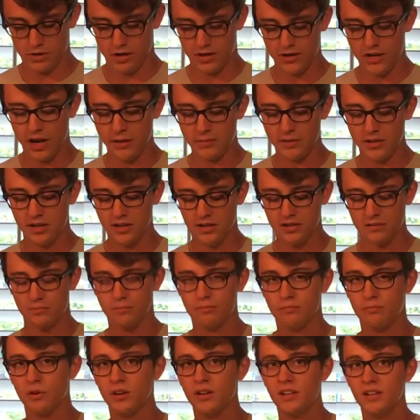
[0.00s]
Adopting is
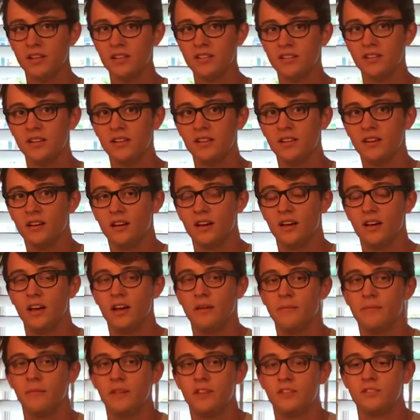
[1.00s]
pretty easy.
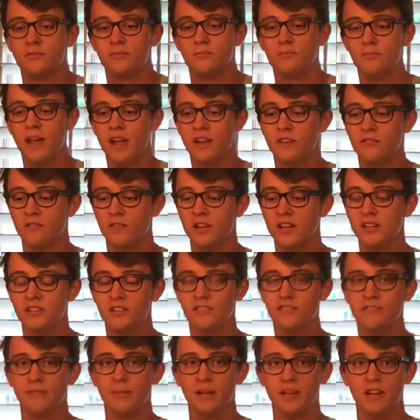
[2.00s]
Um, it's made
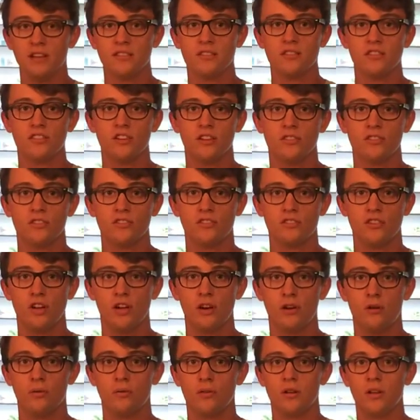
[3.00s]
easy because the shelters
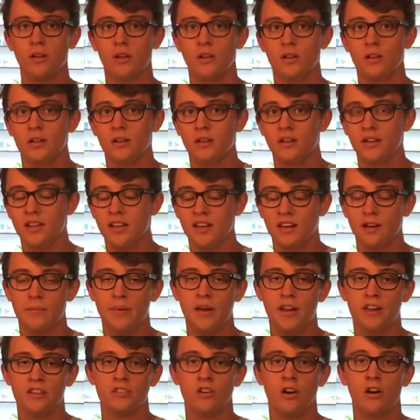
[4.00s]
know getting a
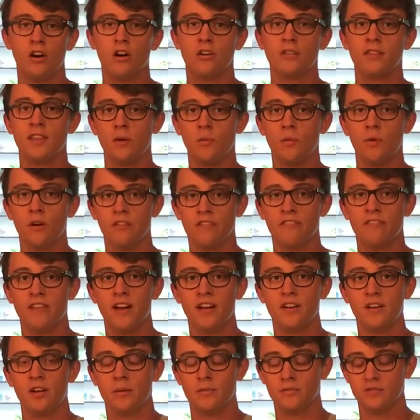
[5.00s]
pet is hard and they want to
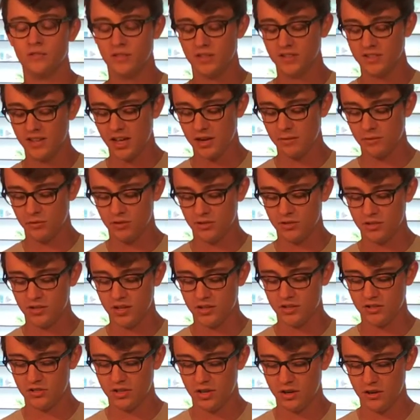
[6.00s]
find homes for these animals,
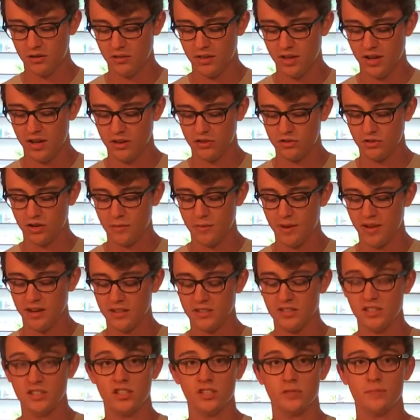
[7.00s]
and so they try to make
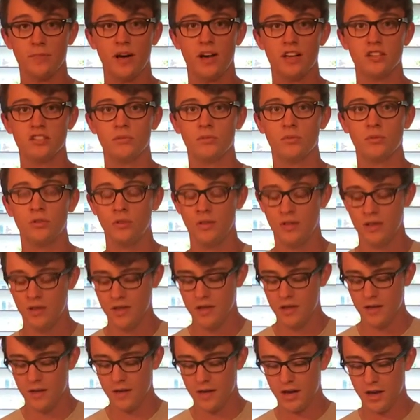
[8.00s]
it as easy as possible.
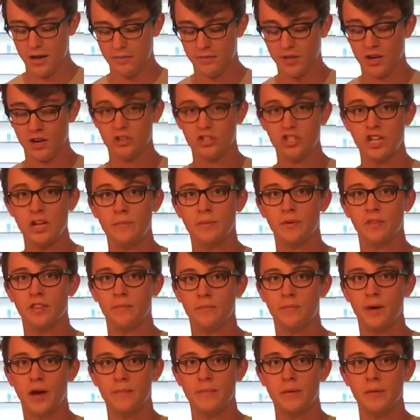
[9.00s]
Um, they are cheaper
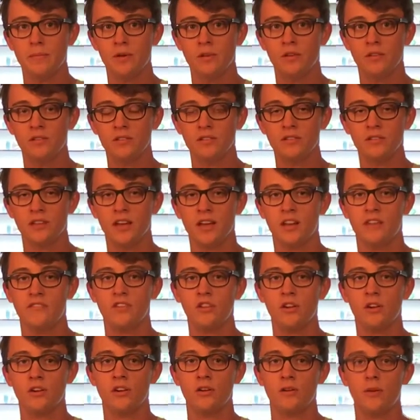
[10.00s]
than puppy mills, and if
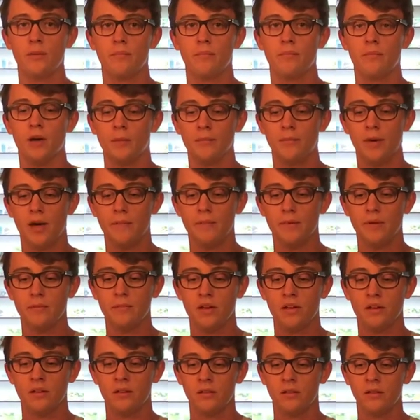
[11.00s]
you don't know, a puppy
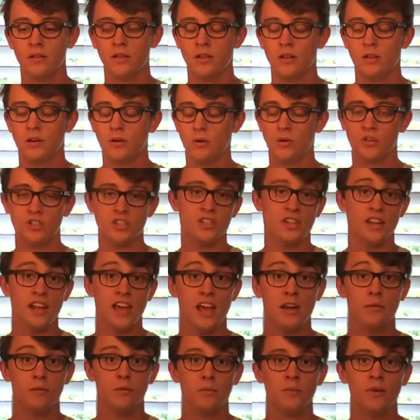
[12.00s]
mill or just an
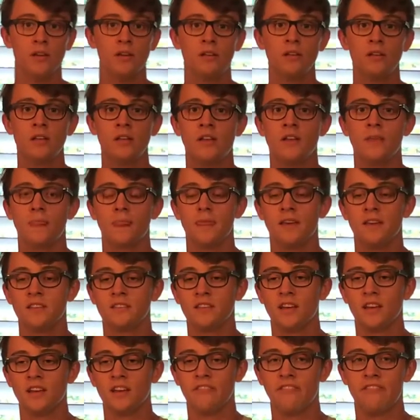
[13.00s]
animal mill
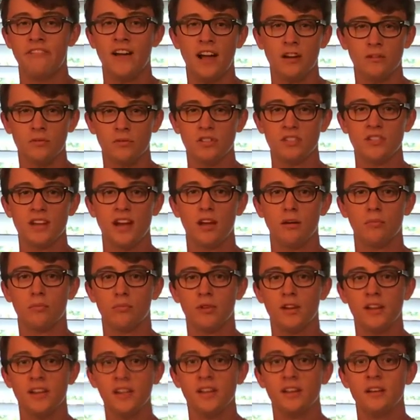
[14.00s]
is like a factory-style
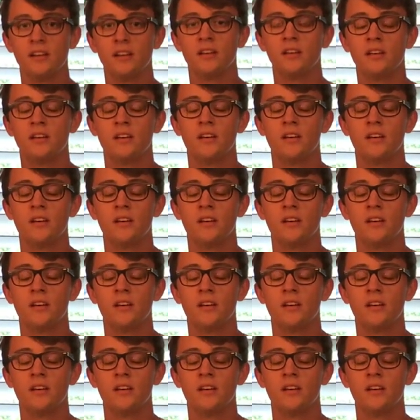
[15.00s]
breeding